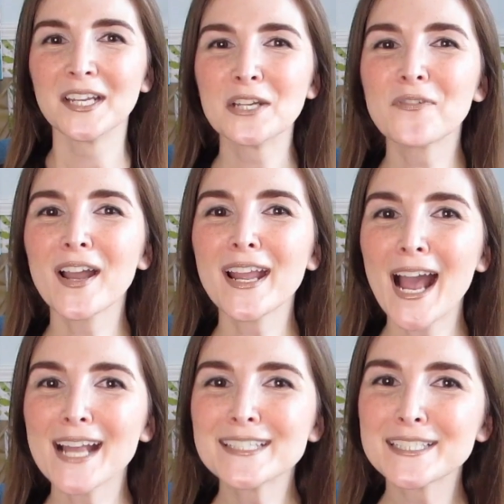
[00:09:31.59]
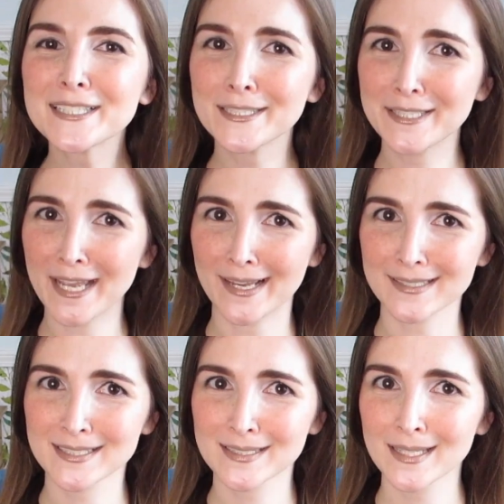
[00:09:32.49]
If I had to
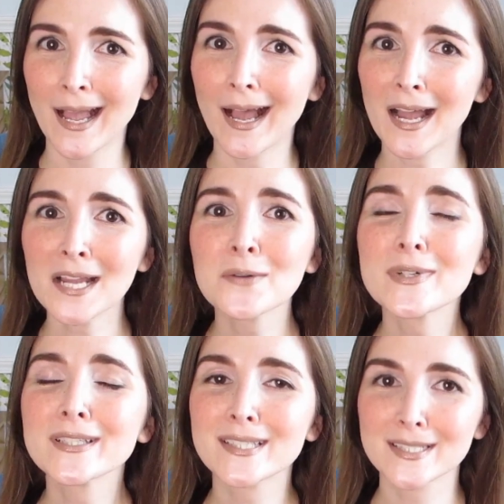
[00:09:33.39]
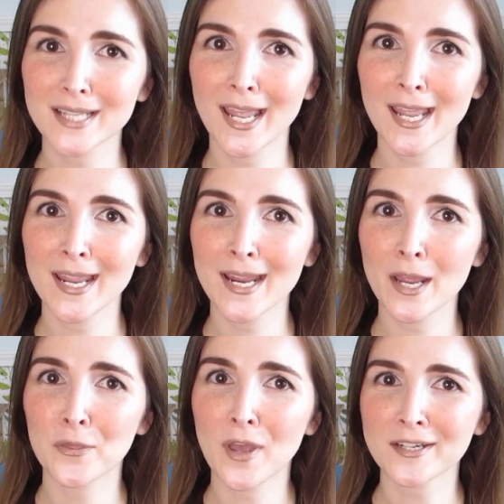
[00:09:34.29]
guess, I would
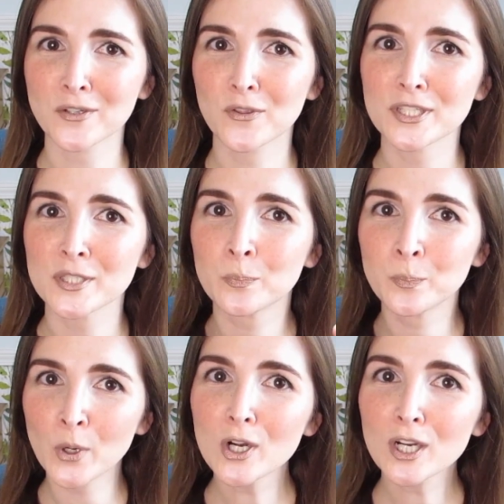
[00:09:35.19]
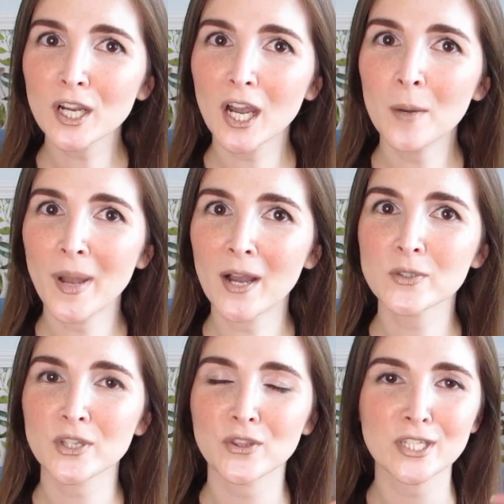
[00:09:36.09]
say that this book
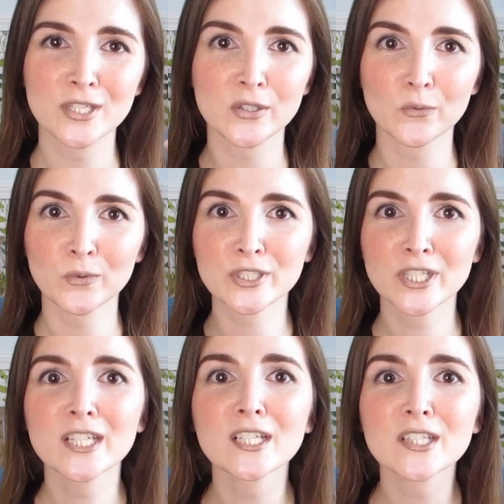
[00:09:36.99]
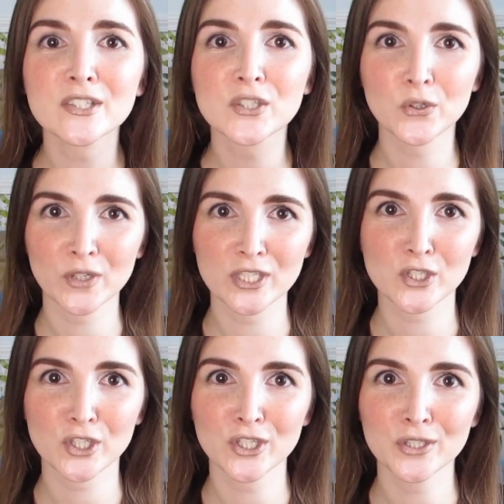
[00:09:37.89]
about these ridiculous
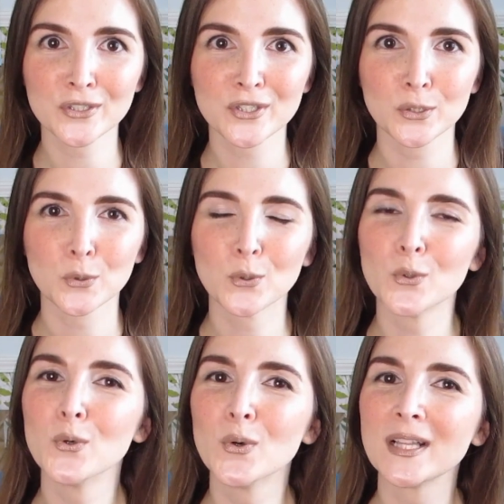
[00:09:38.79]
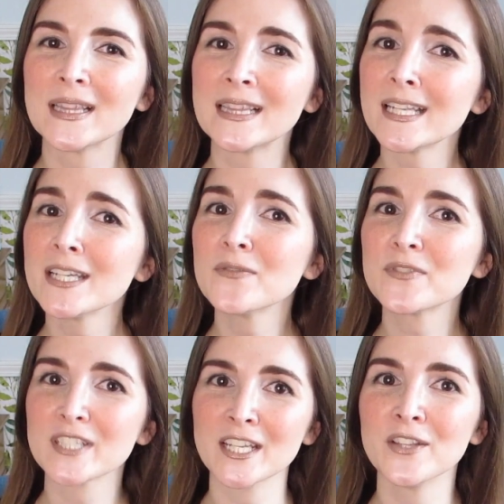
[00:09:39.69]
creatures who
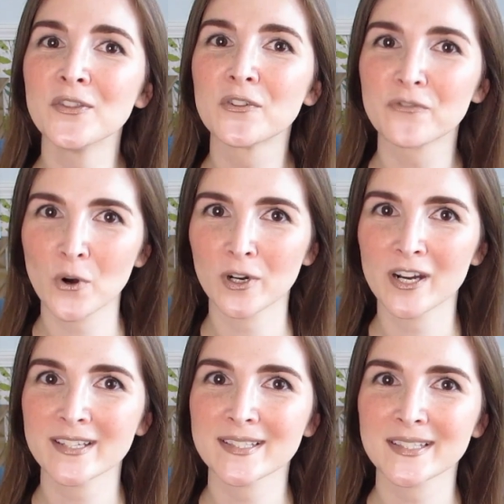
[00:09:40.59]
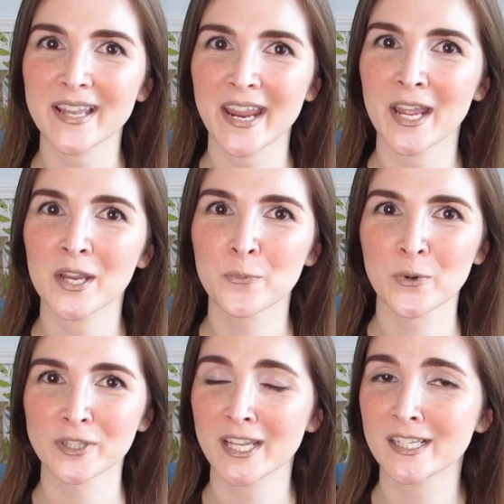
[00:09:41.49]
lived in the forests and
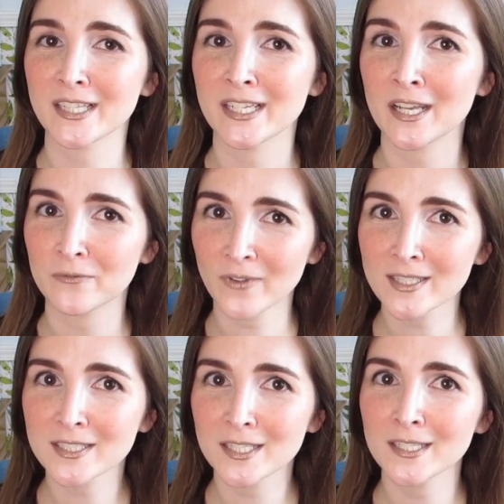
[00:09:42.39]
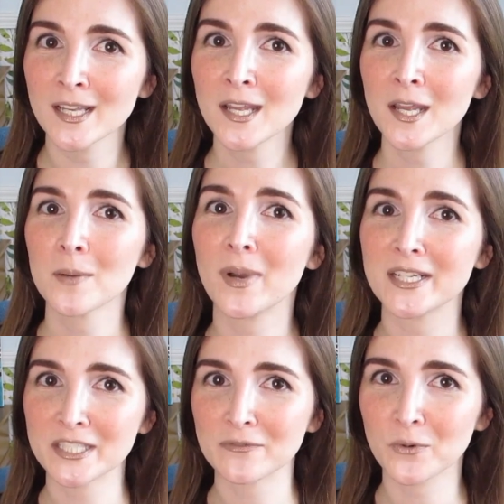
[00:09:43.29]
were likely affected by
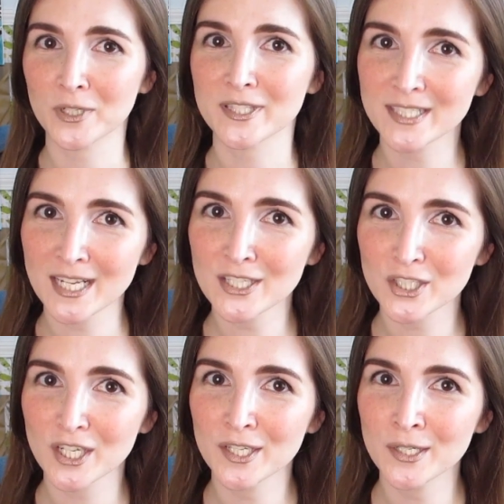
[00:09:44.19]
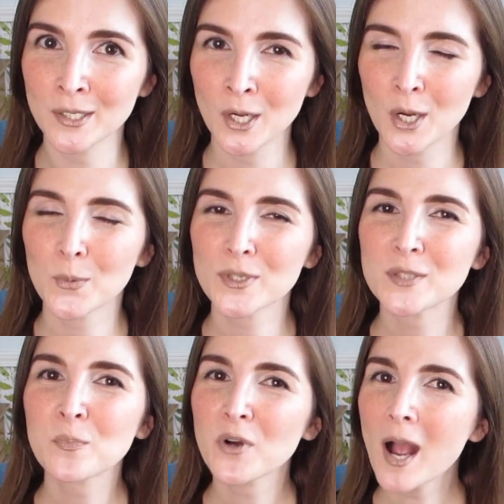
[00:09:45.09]
deforestation was
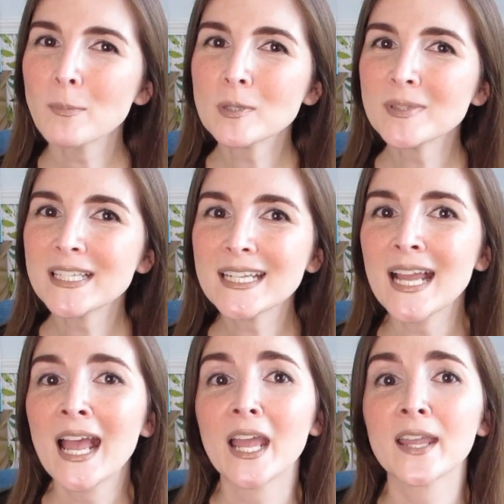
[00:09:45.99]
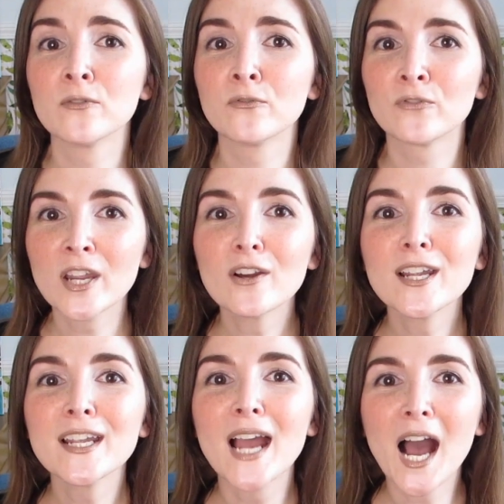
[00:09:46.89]
probably a
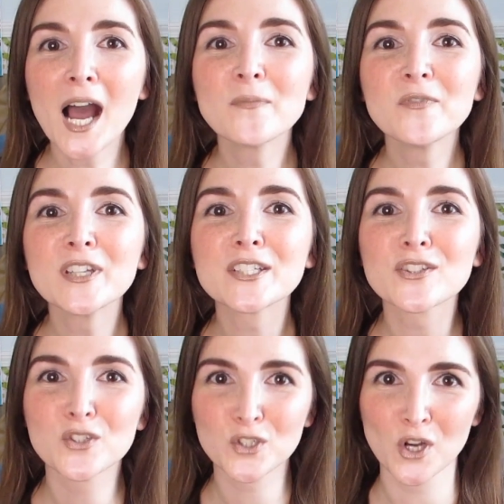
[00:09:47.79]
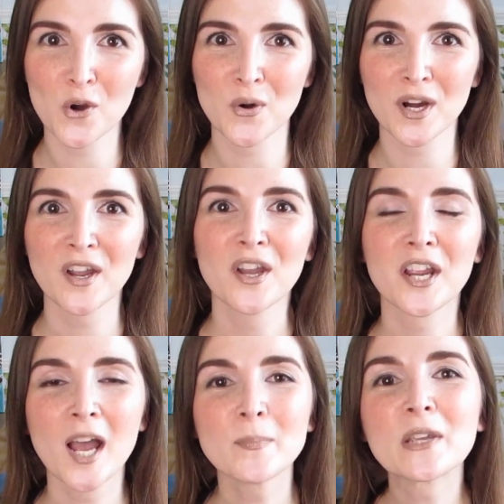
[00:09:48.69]
very obvious joke
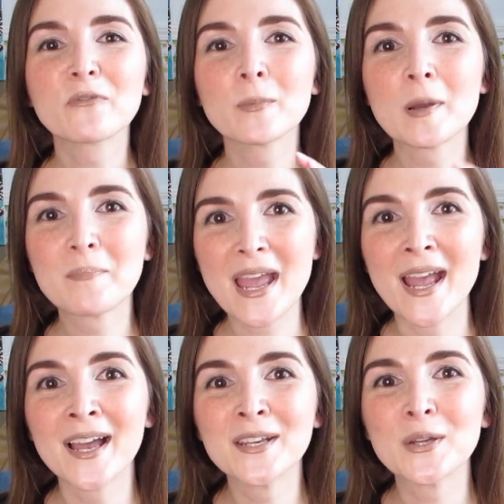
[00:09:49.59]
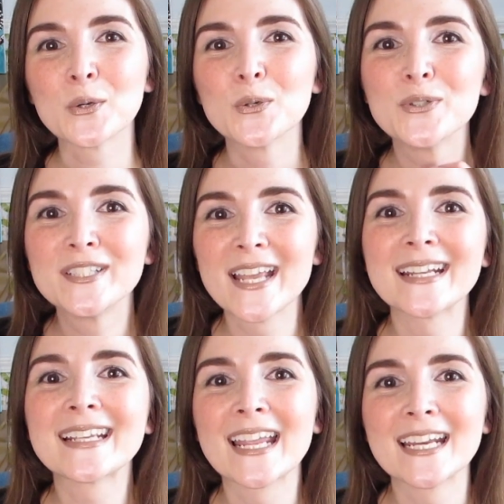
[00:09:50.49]
coming from a man who
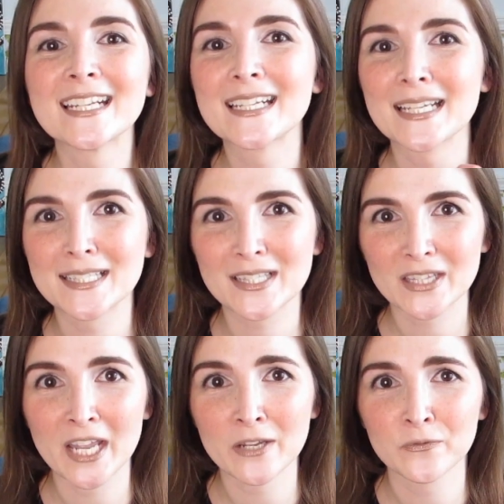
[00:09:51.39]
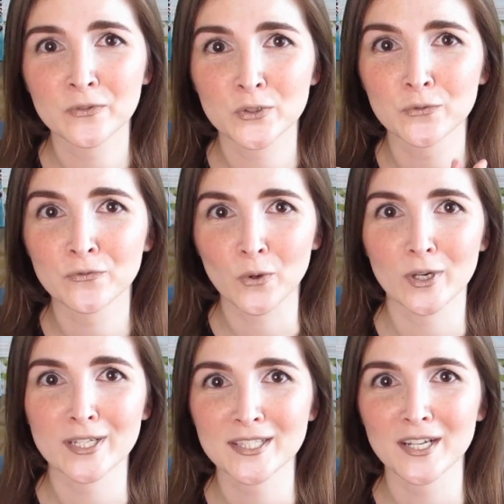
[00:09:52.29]
dedicated his life to
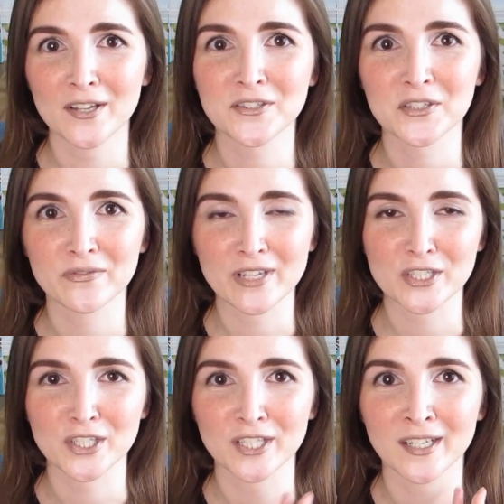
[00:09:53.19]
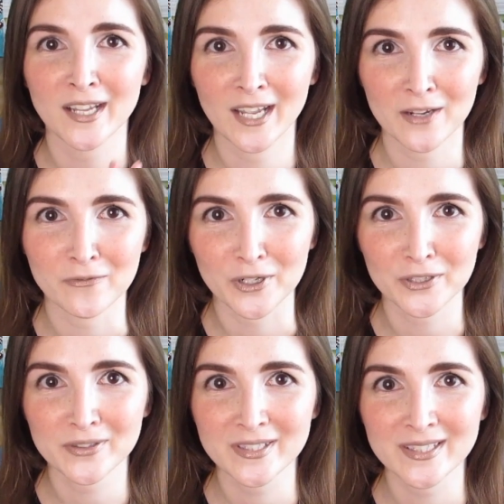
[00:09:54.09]
forest conservation
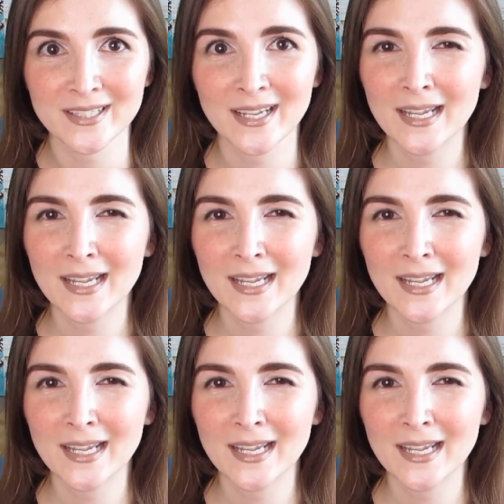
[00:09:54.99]
efforts.